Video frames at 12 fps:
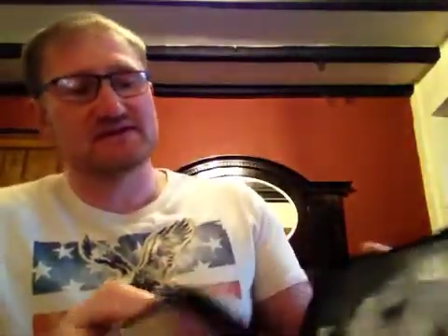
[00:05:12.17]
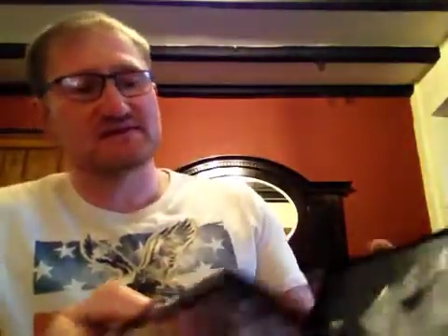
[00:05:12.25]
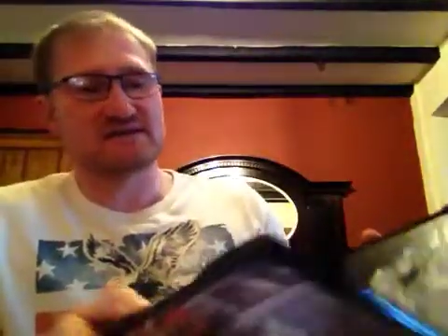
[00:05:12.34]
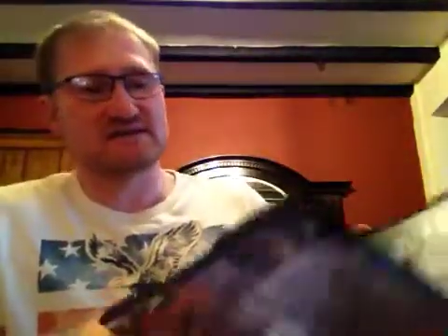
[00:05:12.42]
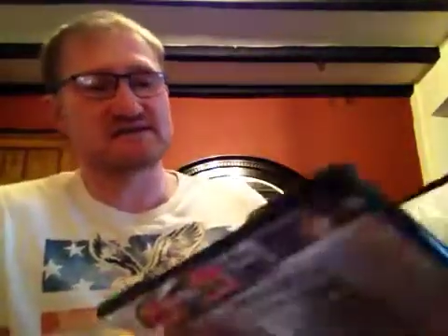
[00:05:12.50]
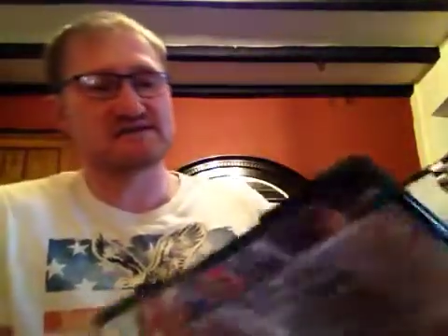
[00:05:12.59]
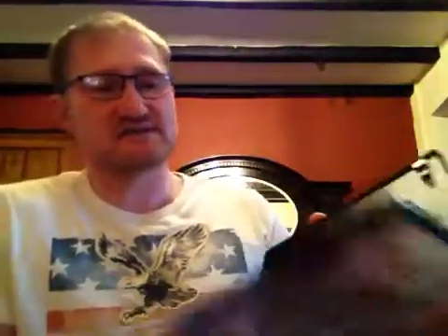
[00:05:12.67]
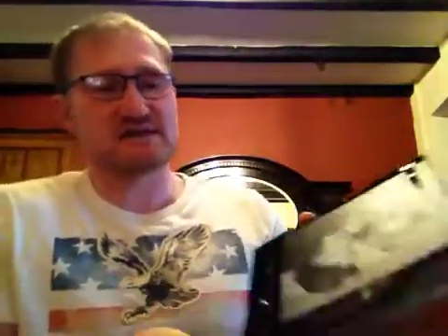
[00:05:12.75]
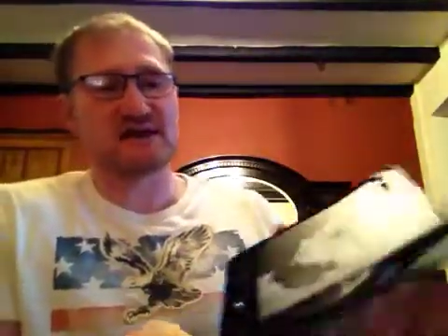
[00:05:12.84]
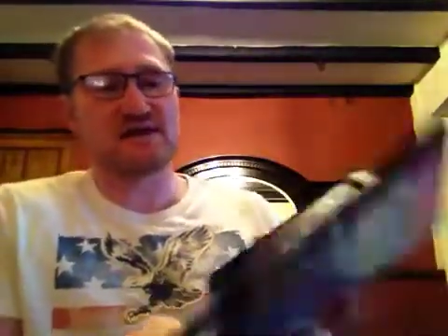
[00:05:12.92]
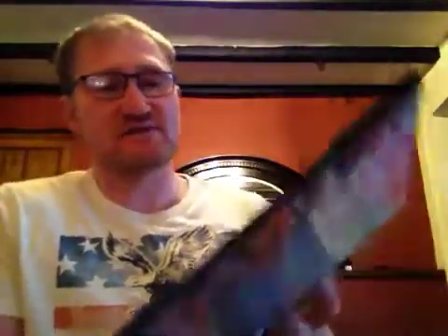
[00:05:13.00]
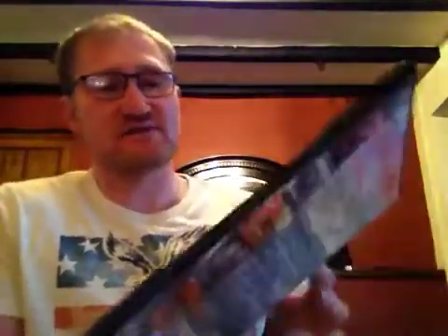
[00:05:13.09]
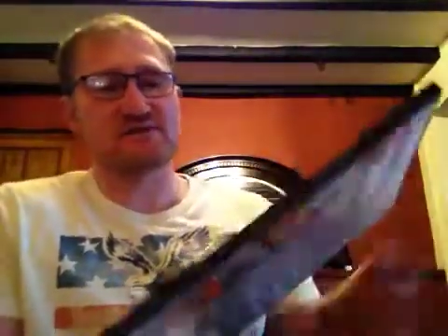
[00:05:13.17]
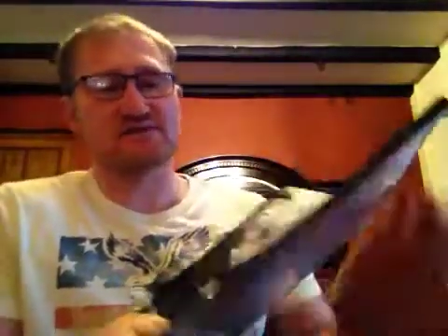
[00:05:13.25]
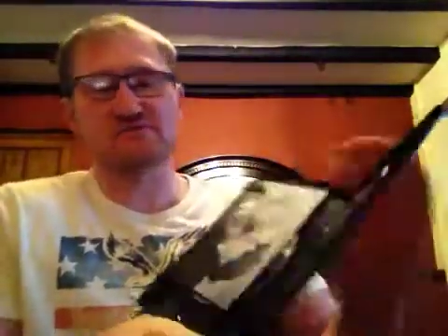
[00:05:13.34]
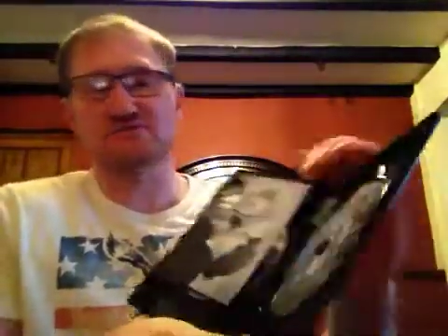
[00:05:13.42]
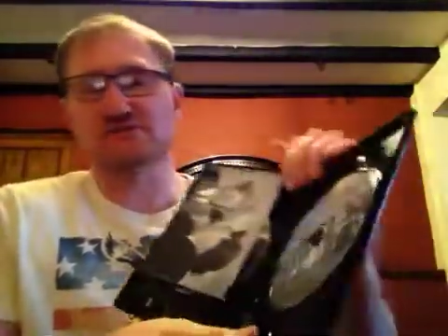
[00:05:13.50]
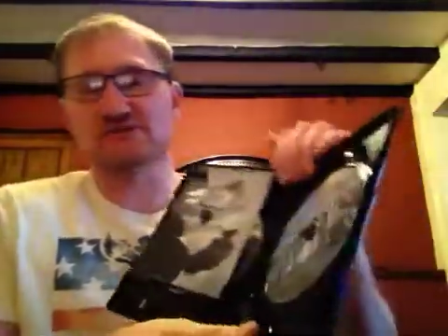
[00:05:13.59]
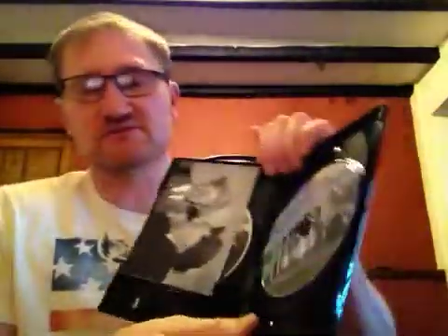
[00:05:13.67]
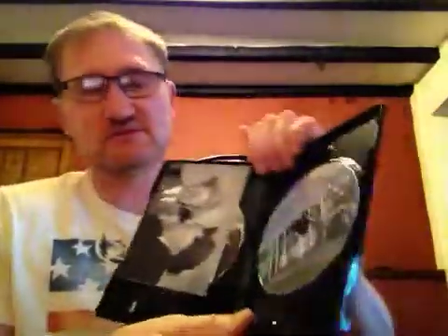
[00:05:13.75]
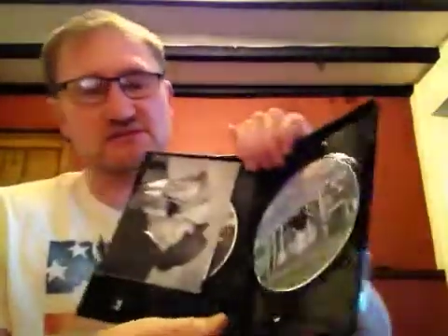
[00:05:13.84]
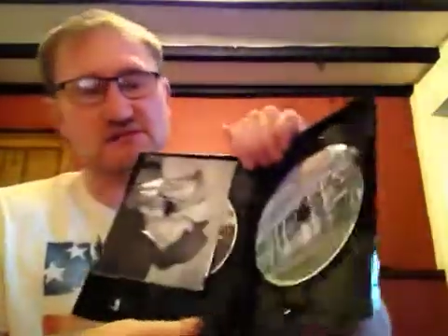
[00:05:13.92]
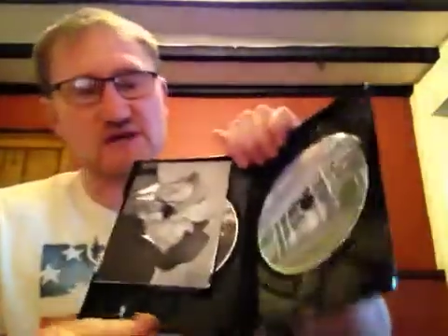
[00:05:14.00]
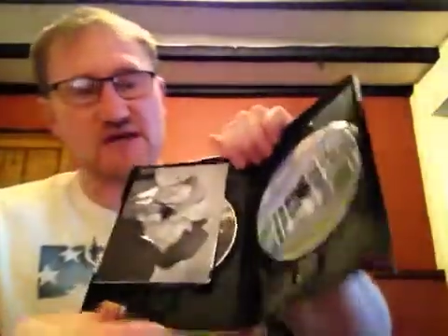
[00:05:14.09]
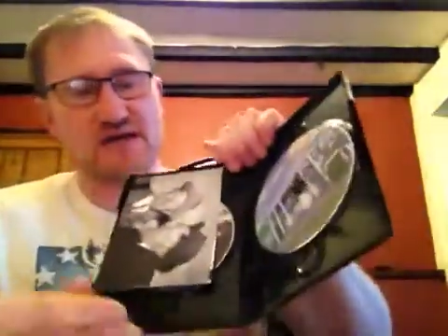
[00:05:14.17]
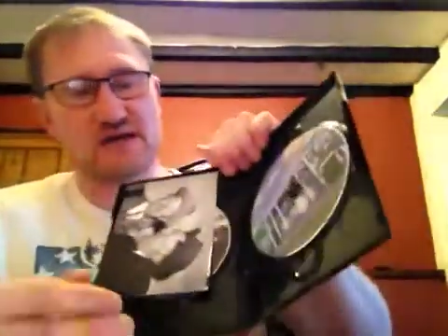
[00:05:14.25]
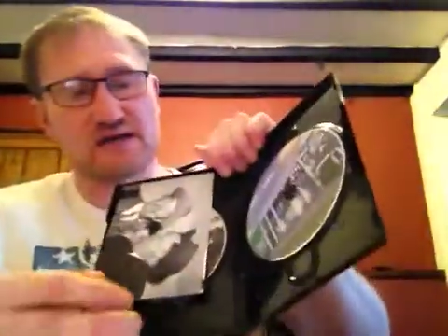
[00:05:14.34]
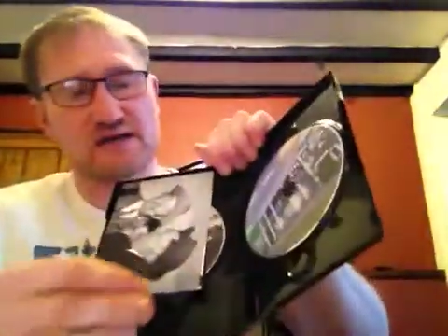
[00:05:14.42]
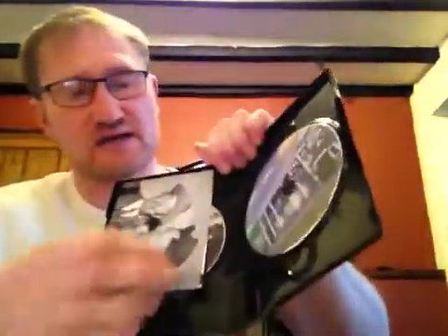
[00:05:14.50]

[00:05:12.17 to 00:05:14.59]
disc set, which is really, really great.